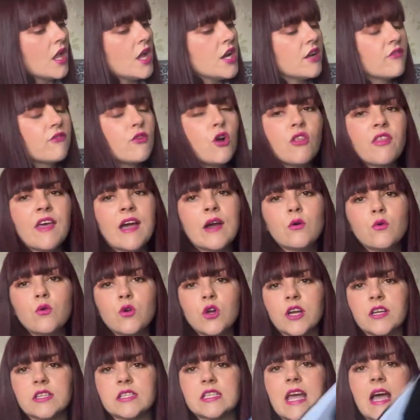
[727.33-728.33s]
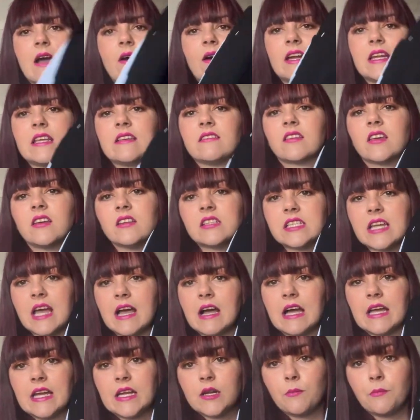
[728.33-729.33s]
and I've got that all cut out, and it's cut
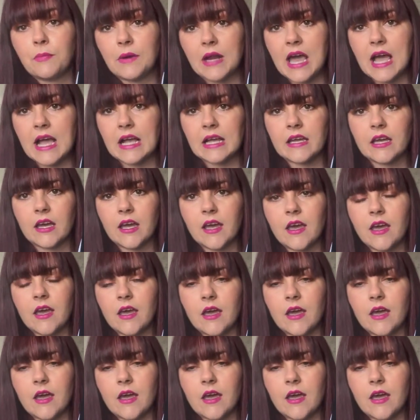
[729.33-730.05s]
out in a black